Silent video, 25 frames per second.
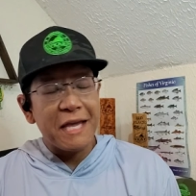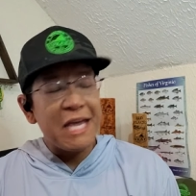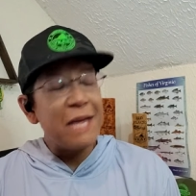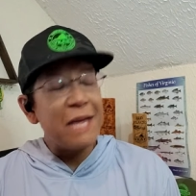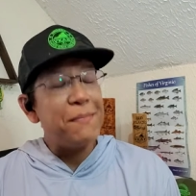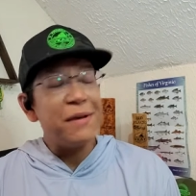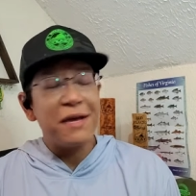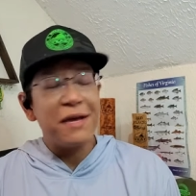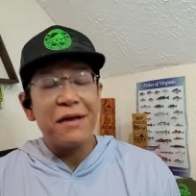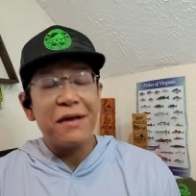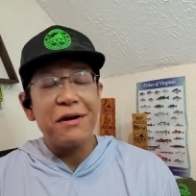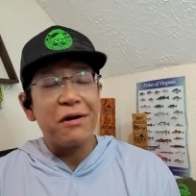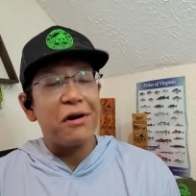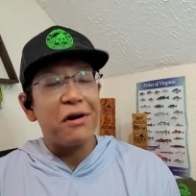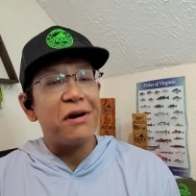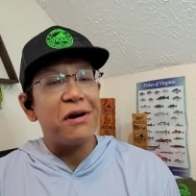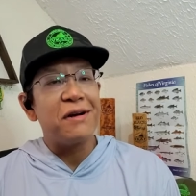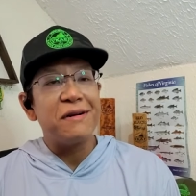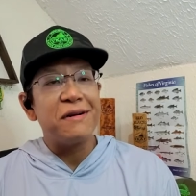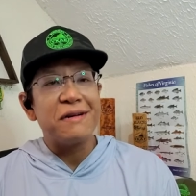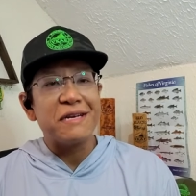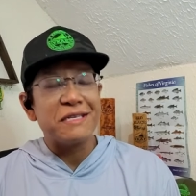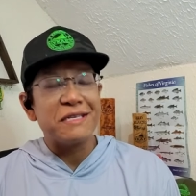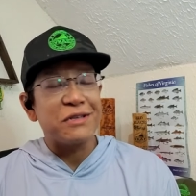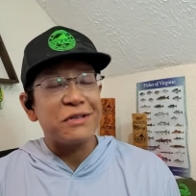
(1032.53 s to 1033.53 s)
keeping it
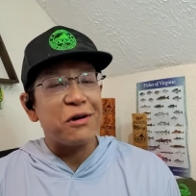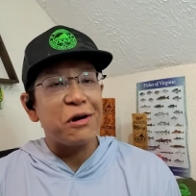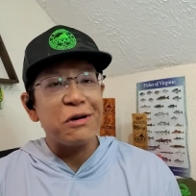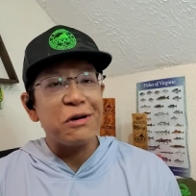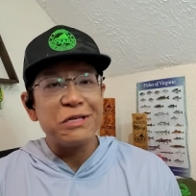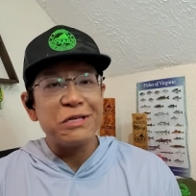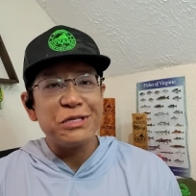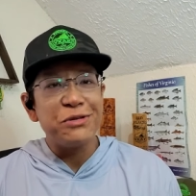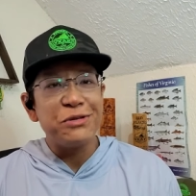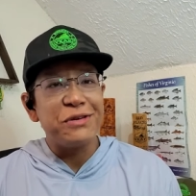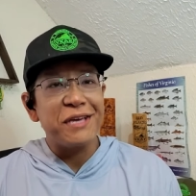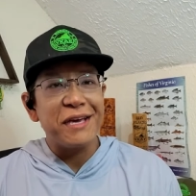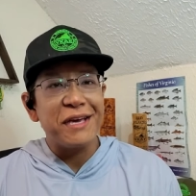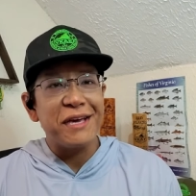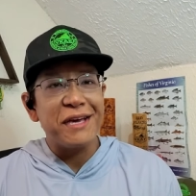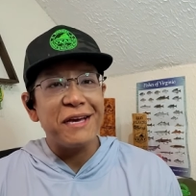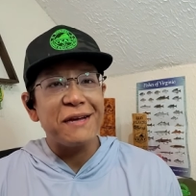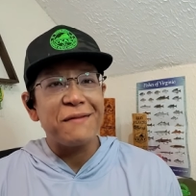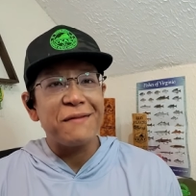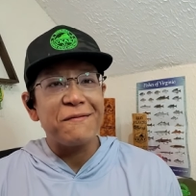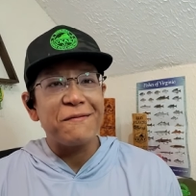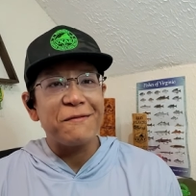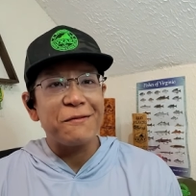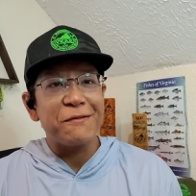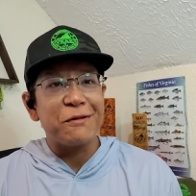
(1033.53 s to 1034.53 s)
on as hard as you
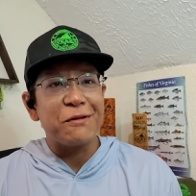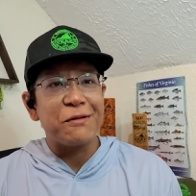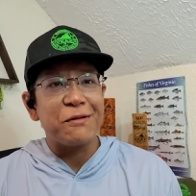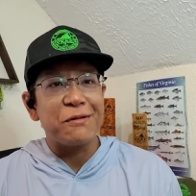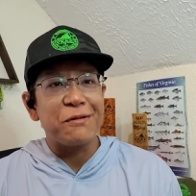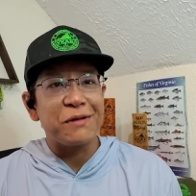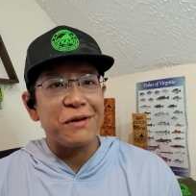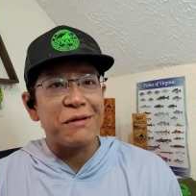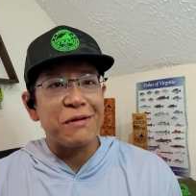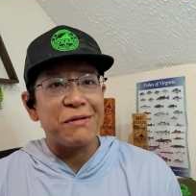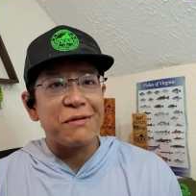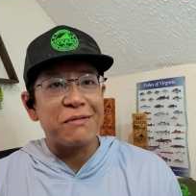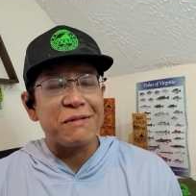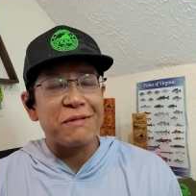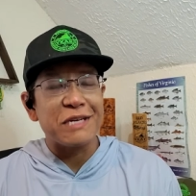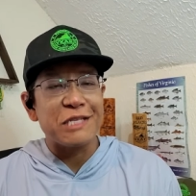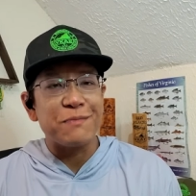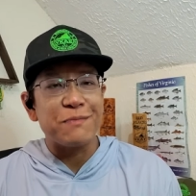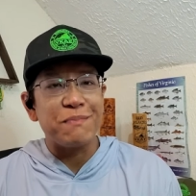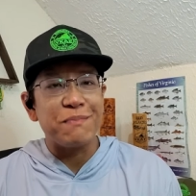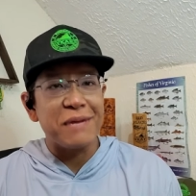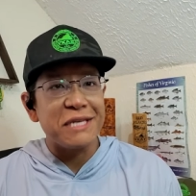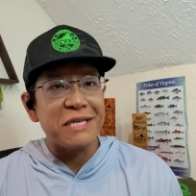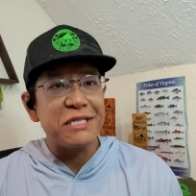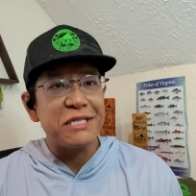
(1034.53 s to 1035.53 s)
can for, you know, as
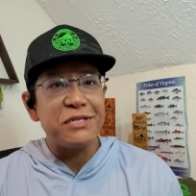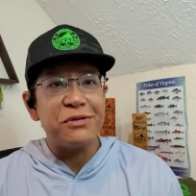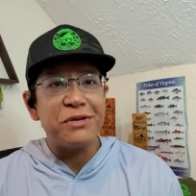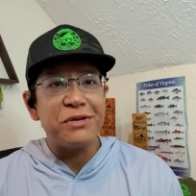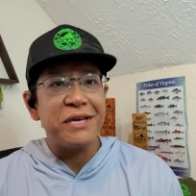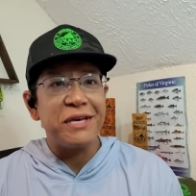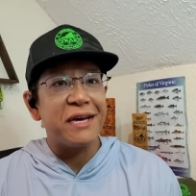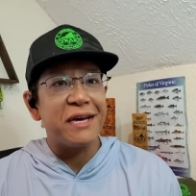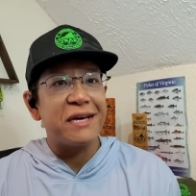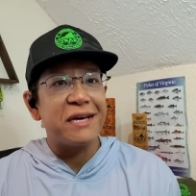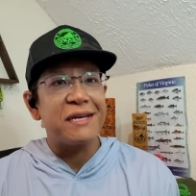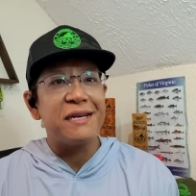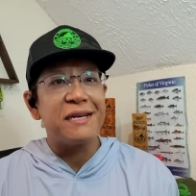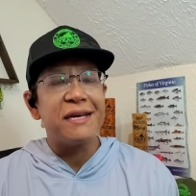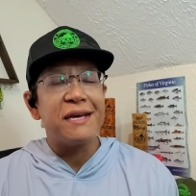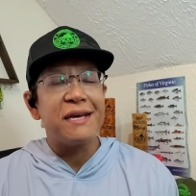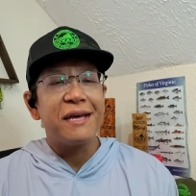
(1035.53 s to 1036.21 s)
best you can,